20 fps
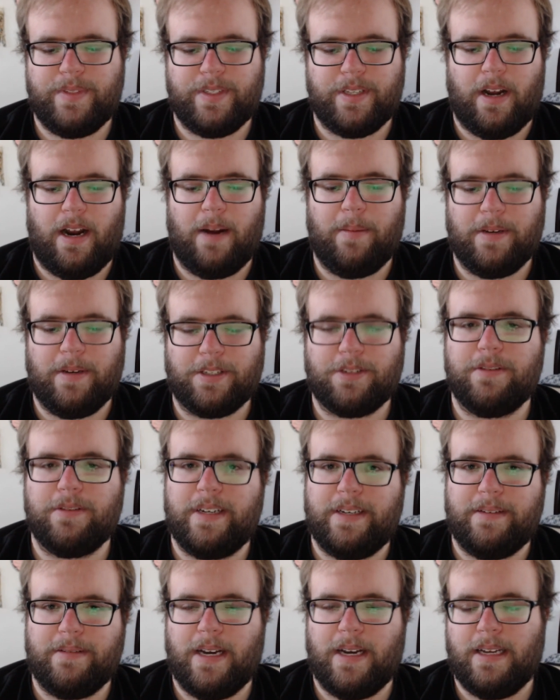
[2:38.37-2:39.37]
Sorry, my
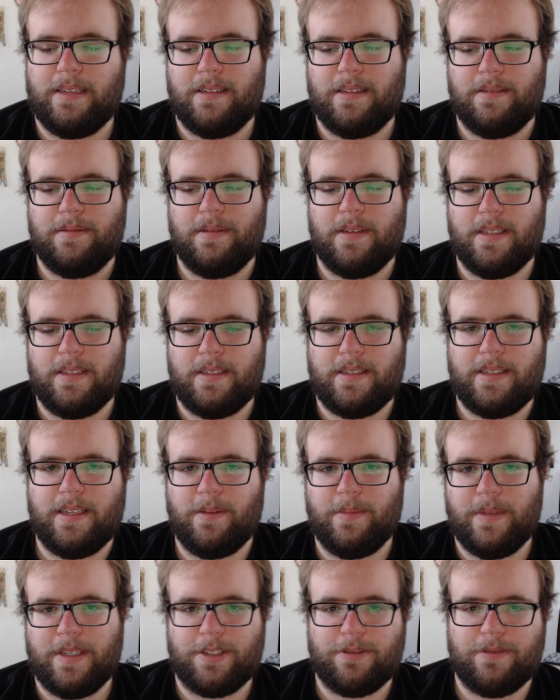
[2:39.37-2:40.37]
screen. I had to
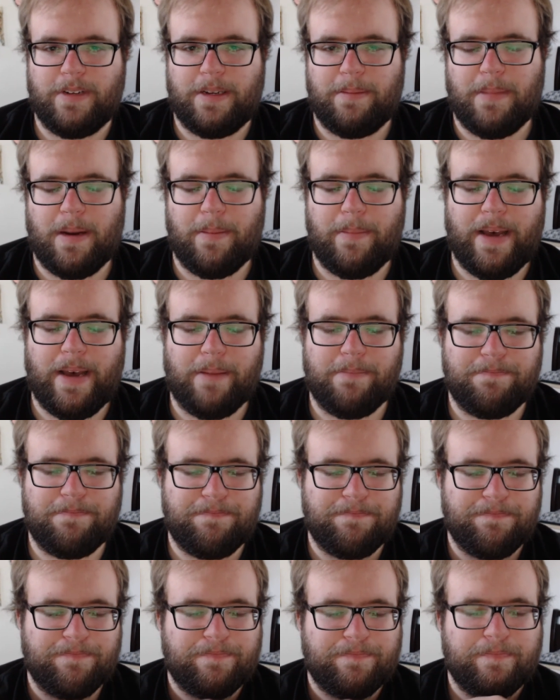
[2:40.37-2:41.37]
tilt my screen. My bad.
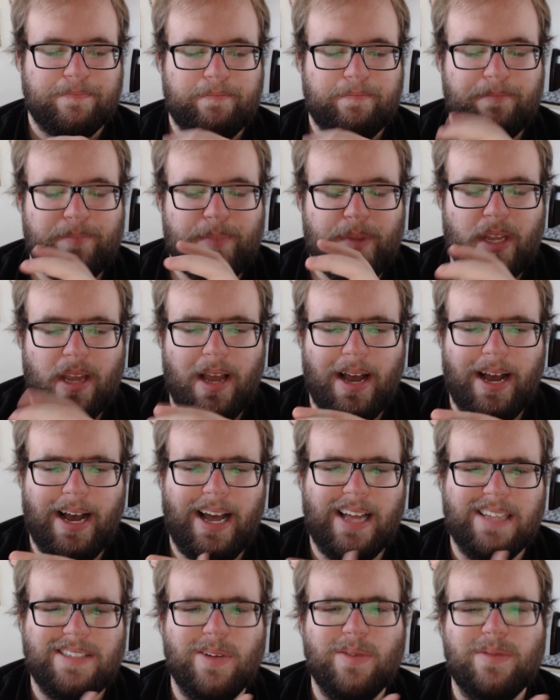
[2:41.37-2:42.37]

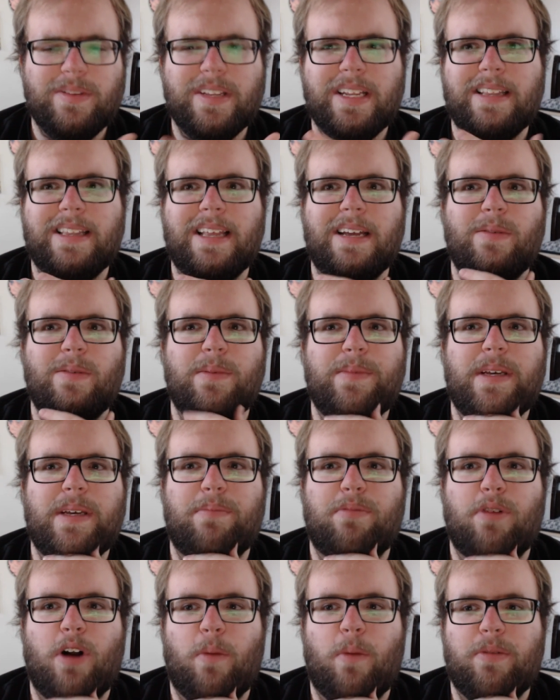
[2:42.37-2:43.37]
I don't think that it would be
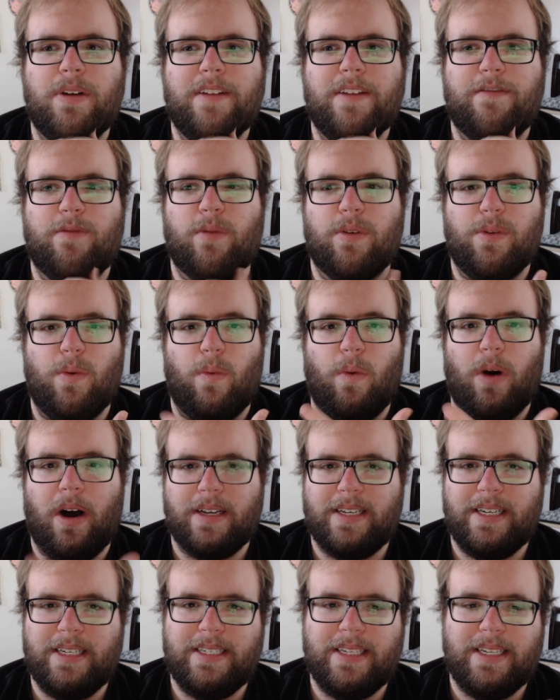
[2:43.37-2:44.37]
appropriate for The
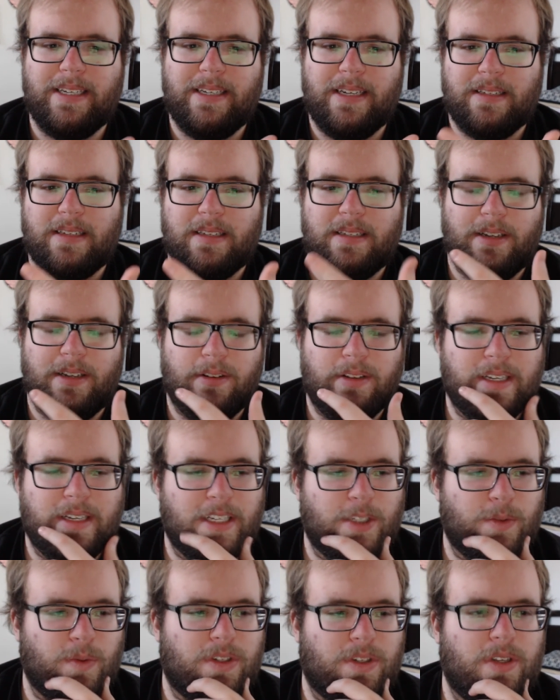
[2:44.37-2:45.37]
Walking Dead necessarily,
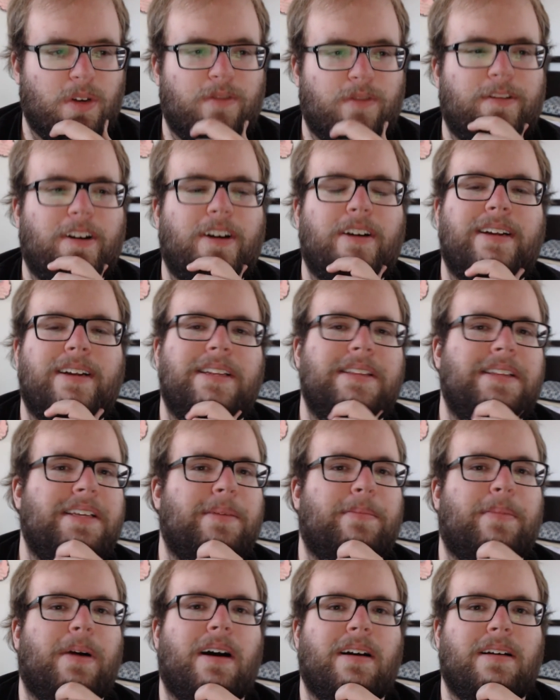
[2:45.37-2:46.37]
because we're so far into
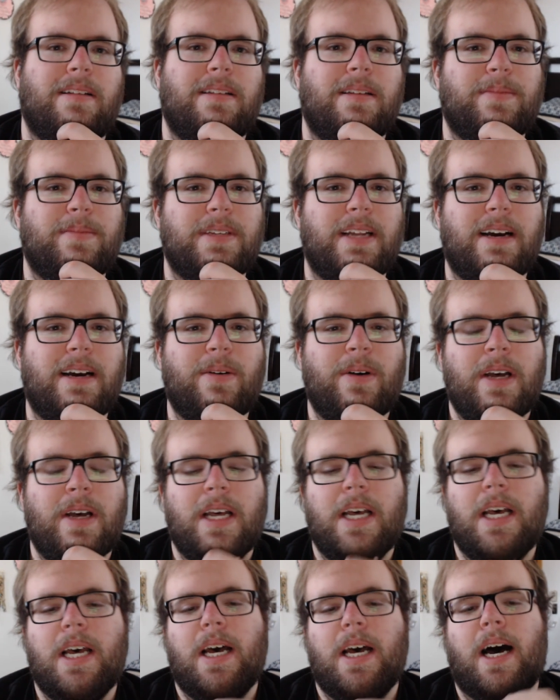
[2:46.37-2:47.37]
the apocalypse now.
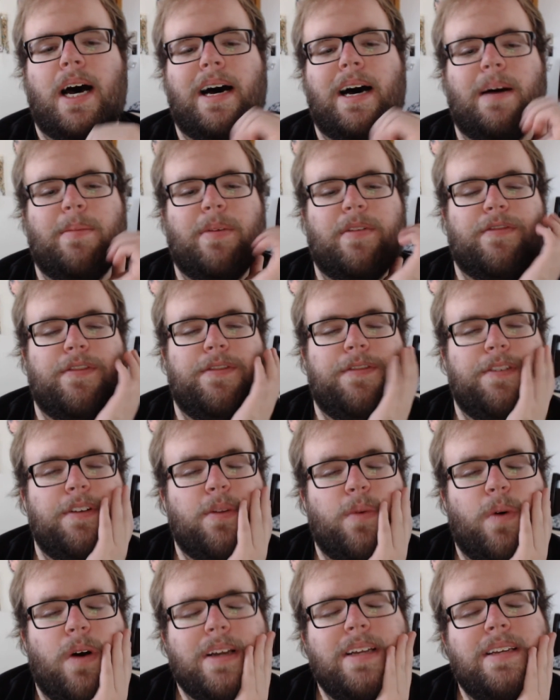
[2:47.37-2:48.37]
But for
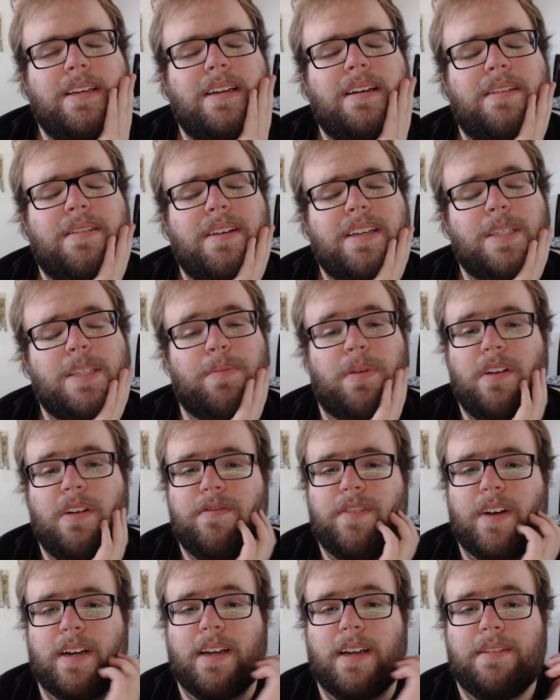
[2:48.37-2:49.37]
Fear the Walking Dead, I think it's
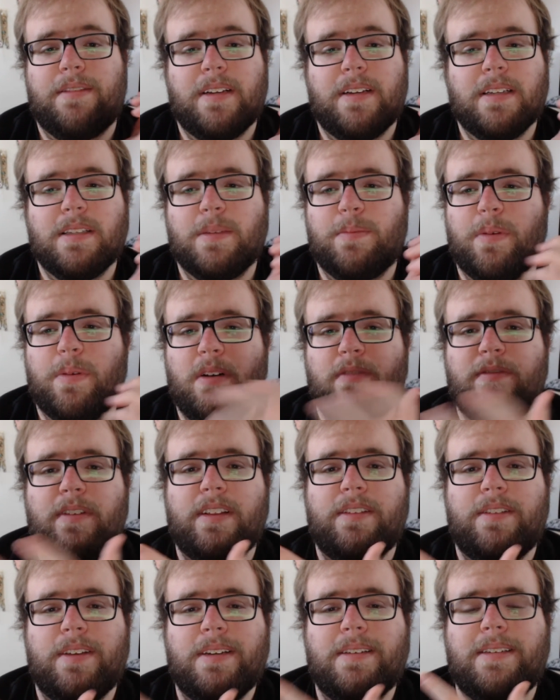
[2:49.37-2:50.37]
perfect. I think it's a
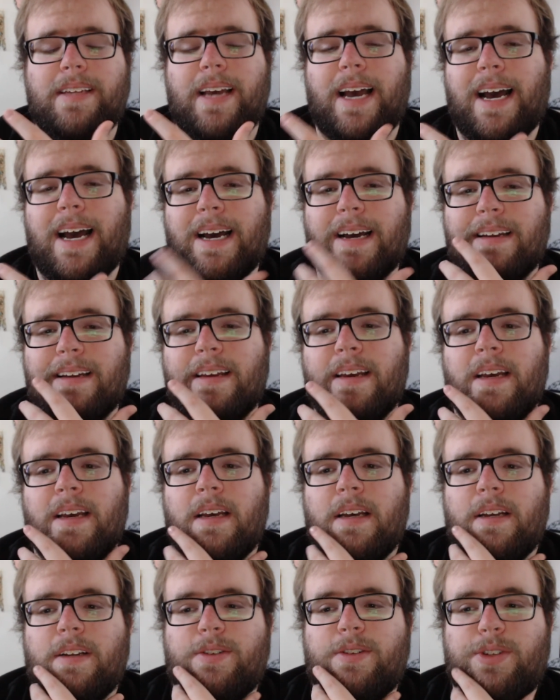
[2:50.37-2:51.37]
perfect thing to add
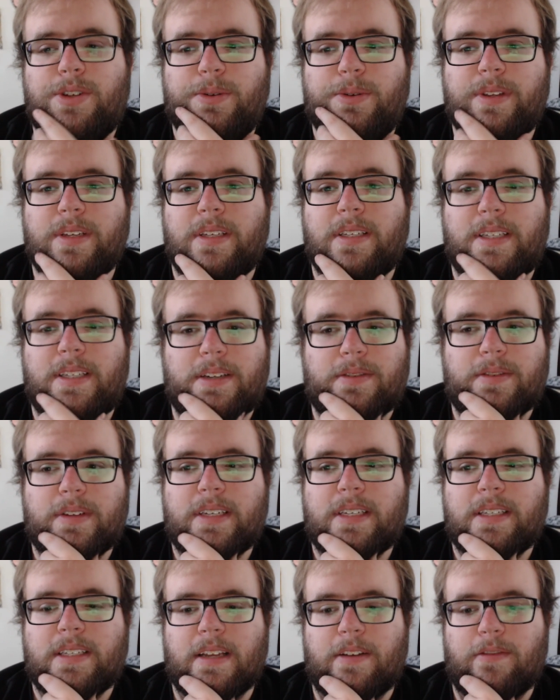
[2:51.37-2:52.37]
to the
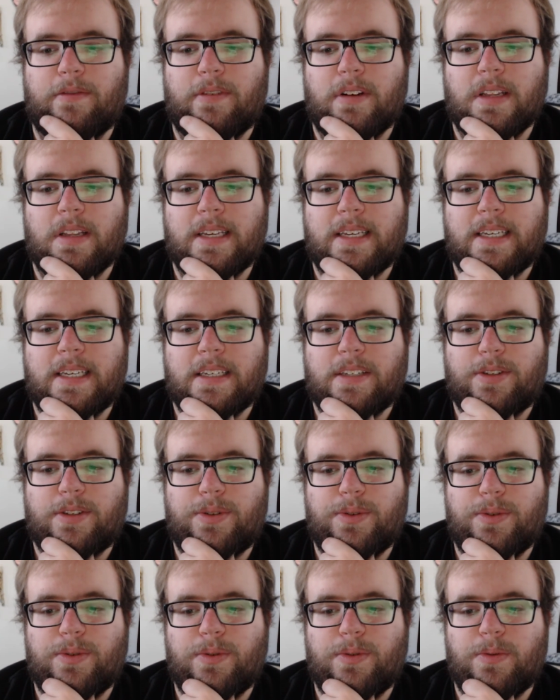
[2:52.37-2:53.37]
series and really get
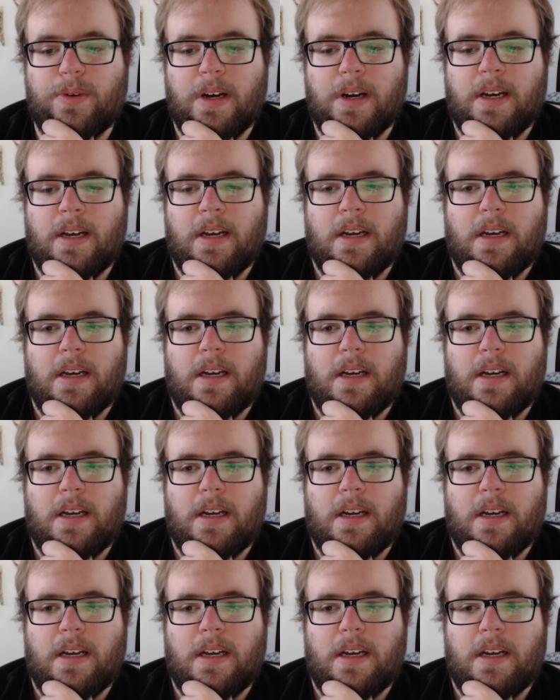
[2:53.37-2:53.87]
to